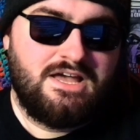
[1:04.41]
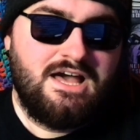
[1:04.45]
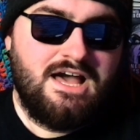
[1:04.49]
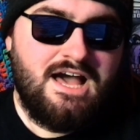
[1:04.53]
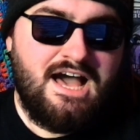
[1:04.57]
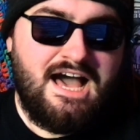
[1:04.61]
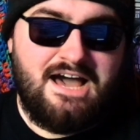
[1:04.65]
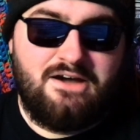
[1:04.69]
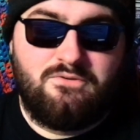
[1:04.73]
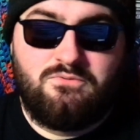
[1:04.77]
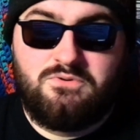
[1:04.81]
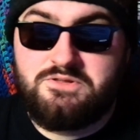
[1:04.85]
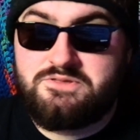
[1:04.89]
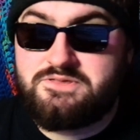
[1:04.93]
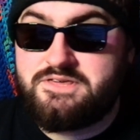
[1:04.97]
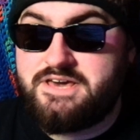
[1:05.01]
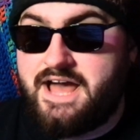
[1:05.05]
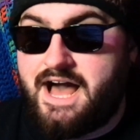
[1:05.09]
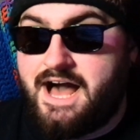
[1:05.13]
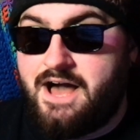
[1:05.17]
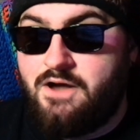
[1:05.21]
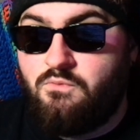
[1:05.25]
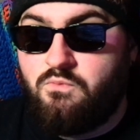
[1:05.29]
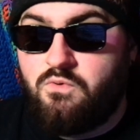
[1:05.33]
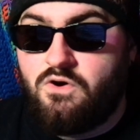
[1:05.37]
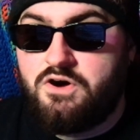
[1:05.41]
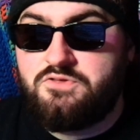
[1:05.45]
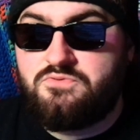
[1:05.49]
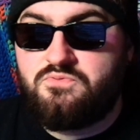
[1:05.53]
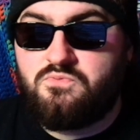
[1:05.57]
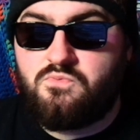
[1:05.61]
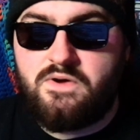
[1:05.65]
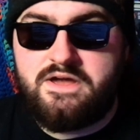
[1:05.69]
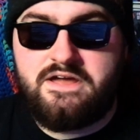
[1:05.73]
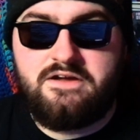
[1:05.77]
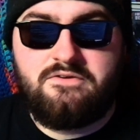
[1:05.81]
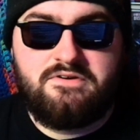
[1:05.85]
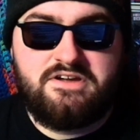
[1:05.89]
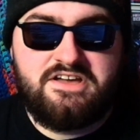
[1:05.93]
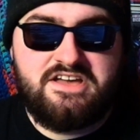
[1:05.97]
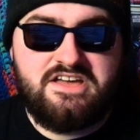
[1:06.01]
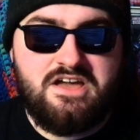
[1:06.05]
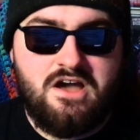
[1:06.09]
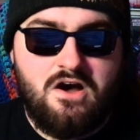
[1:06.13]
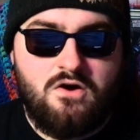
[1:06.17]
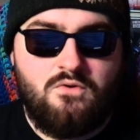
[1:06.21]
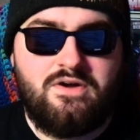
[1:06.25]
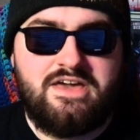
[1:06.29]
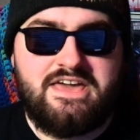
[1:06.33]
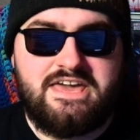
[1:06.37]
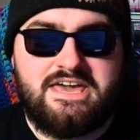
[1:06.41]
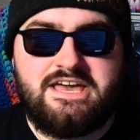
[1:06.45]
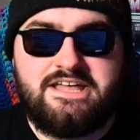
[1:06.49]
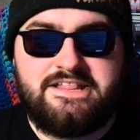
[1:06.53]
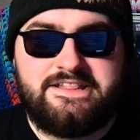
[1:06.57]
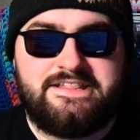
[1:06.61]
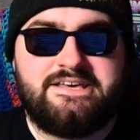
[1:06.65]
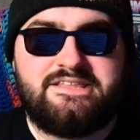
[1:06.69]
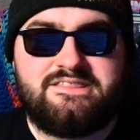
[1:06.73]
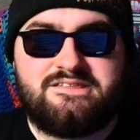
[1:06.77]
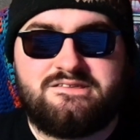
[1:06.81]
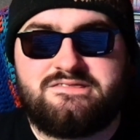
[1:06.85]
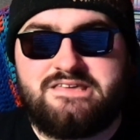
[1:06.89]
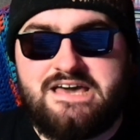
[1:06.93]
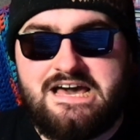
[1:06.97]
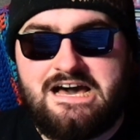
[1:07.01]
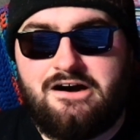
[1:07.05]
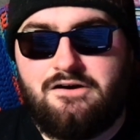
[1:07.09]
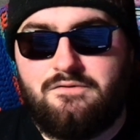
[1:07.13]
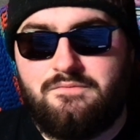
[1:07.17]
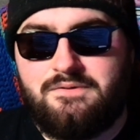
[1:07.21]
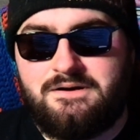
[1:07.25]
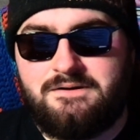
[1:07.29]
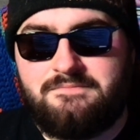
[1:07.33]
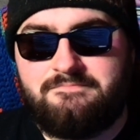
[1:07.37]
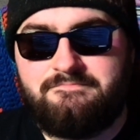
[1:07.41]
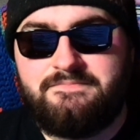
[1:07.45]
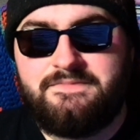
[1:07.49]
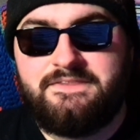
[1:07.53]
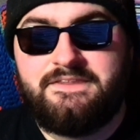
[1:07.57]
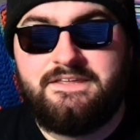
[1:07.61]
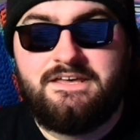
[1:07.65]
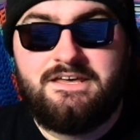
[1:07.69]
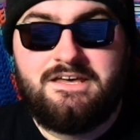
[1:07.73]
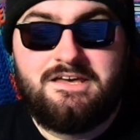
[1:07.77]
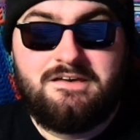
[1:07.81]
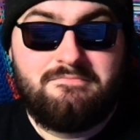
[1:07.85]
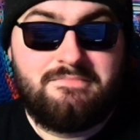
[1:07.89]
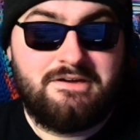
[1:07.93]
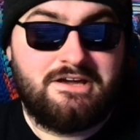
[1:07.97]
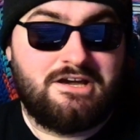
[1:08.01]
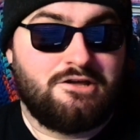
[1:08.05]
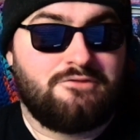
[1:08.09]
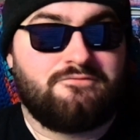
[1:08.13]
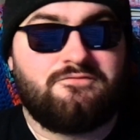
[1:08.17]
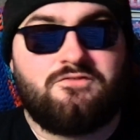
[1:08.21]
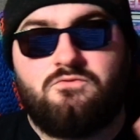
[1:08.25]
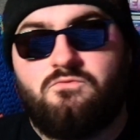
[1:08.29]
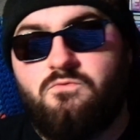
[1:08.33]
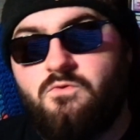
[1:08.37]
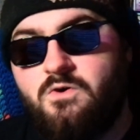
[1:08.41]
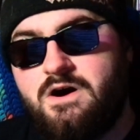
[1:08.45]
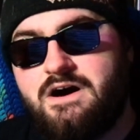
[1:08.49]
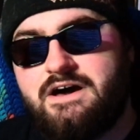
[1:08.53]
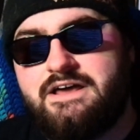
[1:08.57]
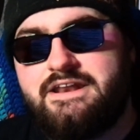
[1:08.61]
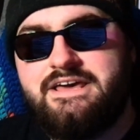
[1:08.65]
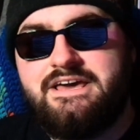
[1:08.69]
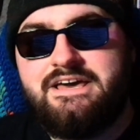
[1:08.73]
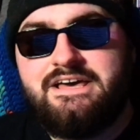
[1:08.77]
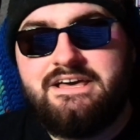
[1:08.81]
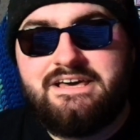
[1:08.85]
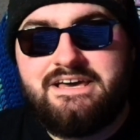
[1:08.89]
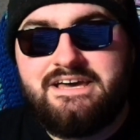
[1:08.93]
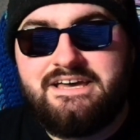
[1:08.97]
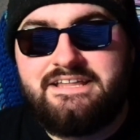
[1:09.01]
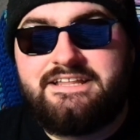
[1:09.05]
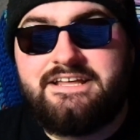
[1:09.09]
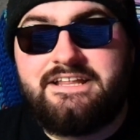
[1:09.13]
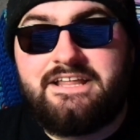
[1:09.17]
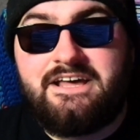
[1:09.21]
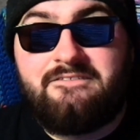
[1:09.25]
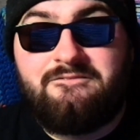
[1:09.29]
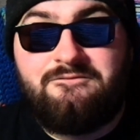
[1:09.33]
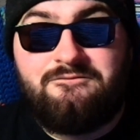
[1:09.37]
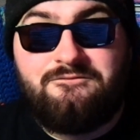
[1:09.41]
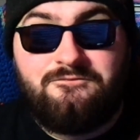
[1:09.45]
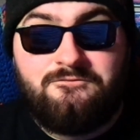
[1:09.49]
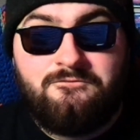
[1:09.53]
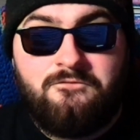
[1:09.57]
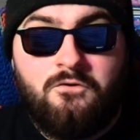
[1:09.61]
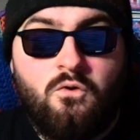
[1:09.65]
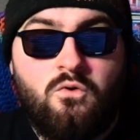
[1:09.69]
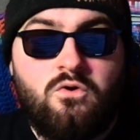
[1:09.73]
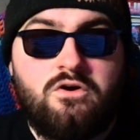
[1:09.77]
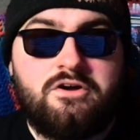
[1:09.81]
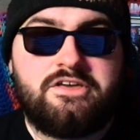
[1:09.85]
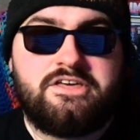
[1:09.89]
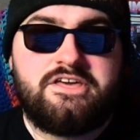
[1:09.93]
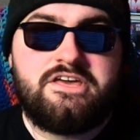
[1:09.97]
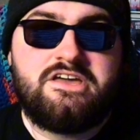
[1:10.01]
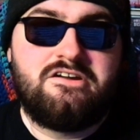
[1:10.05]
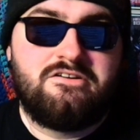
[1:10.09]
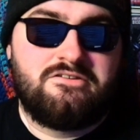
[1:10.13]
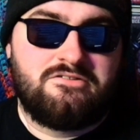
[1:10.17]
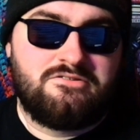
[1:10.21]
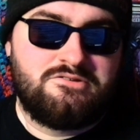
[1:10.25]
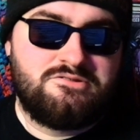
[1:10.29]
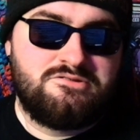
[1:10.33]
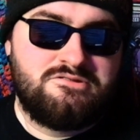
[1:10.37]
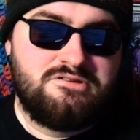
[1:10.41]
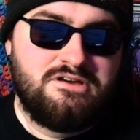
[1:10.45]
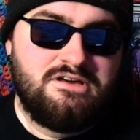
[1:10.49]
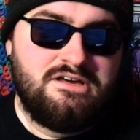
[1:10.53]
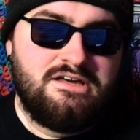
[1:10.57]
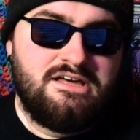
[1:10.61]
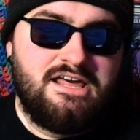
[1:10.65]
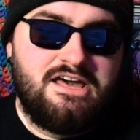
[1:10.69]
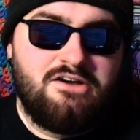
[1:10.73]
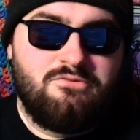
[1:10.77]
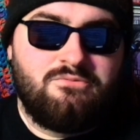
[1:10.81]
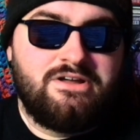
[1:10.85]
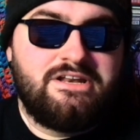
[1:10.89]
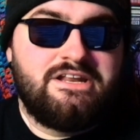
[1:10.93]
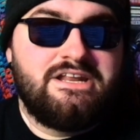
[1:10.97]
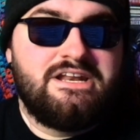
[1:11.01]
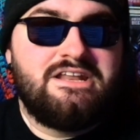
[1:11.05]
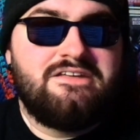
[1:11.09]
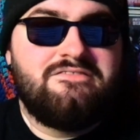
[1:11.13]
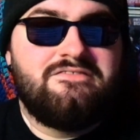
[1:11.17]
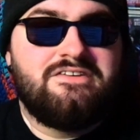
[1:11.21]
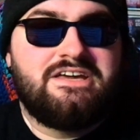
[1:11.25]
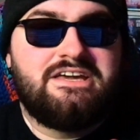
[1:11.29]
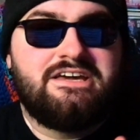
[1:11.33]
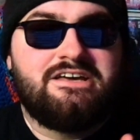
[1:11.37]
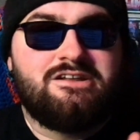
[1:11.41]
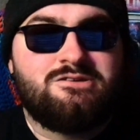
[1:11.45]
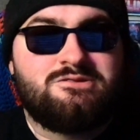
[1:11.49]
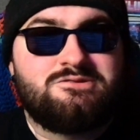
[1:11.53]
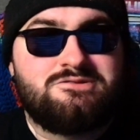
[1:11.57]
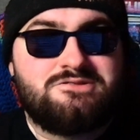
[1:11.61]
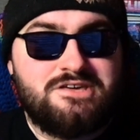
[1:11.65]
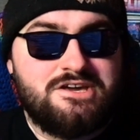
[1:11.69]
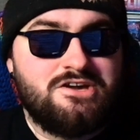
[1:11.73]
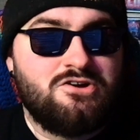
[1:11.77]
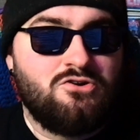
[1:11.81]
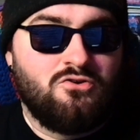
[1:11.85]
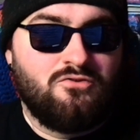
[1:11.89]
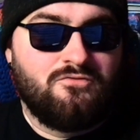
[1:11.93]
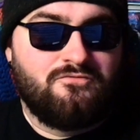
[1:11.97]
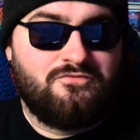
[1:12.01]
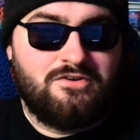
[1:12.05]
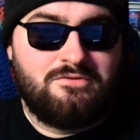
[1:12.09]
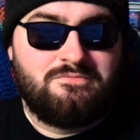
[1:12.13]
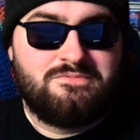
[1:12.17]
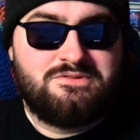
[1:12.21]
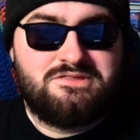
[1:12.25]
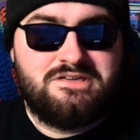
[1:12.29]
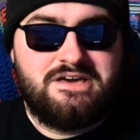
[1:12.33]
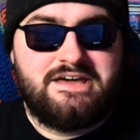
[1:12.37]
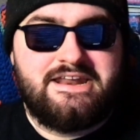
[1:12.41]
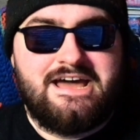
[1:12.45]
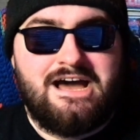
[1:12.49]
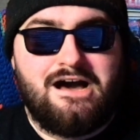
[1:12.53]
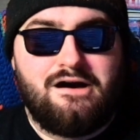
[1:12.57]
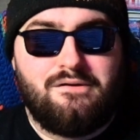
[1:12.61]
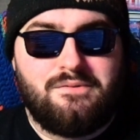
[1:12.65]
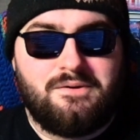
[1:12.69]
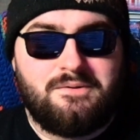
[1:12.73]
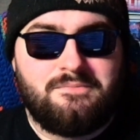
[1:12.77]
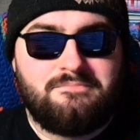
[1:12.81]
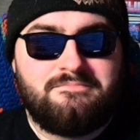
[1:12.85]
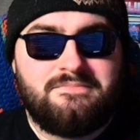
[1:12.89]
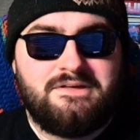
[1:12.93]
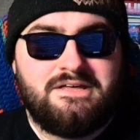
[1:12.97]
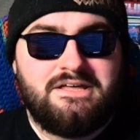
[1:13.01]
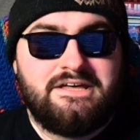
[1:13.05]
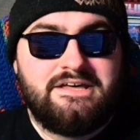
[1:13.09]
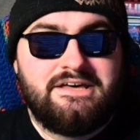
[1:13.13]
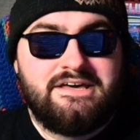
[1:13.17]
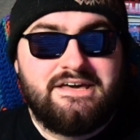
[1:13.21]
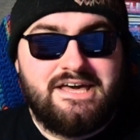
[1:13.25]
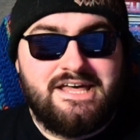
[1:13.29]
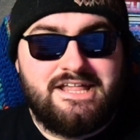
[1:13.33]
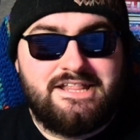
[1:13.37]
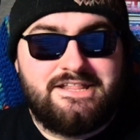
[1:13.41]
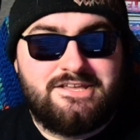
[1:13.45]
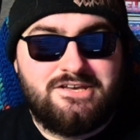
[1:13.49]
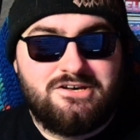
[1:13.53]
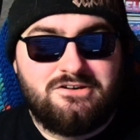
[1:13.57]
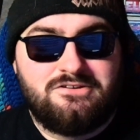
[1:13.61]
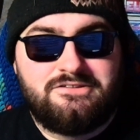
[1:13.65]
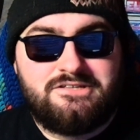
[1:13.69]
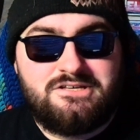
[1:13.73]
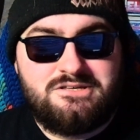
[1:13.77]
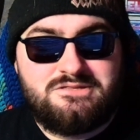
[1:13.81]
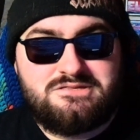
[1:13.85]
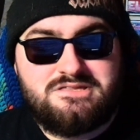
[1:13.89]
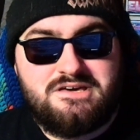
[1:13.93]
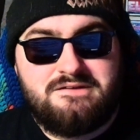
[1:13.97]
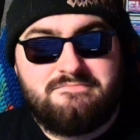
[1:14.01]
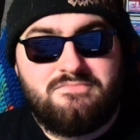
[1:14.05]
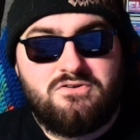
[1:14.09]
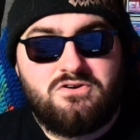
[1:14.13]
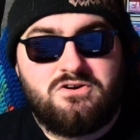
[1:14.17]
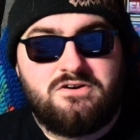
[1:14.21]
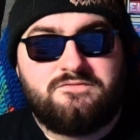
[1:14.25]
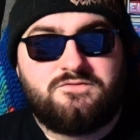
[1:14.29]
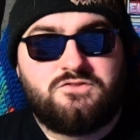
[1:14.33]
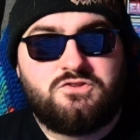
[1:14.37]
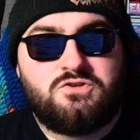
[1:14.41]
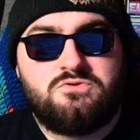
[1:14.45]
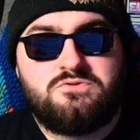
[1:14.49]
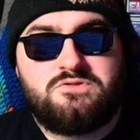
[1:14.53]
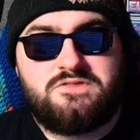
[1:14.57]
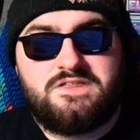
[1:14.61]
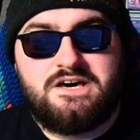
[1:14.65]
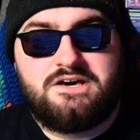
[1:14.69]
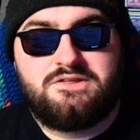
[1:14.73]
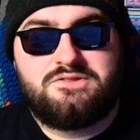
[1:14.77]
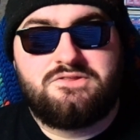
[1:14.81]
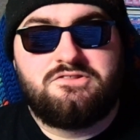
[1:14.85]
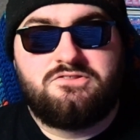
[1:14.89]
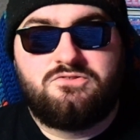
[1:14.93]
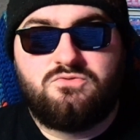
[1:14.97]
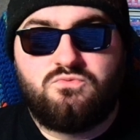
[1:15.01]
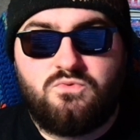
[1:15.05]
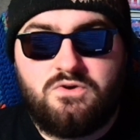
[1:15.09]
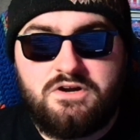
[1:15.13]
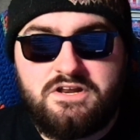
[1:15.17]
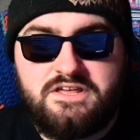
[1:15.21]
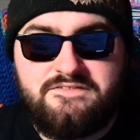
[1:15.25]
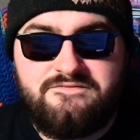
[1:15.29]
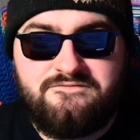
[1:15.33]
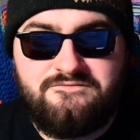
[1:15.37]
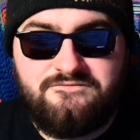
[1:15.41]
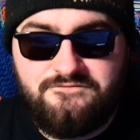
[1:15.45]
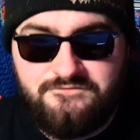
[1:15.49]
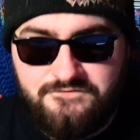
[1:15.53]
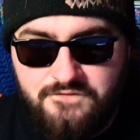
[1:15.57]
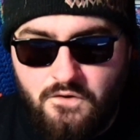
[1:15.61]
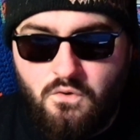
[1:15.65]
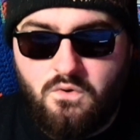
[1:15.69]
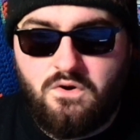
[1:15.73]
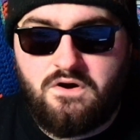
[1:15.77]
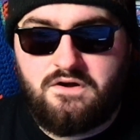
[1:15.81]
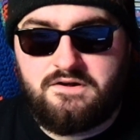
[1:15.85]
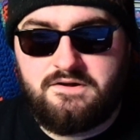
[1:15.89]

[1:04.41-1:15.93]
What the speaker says: I will say I was weary going into this album, because for one, it did take 4 years, and we didn't even get a single from said album until December of 2024.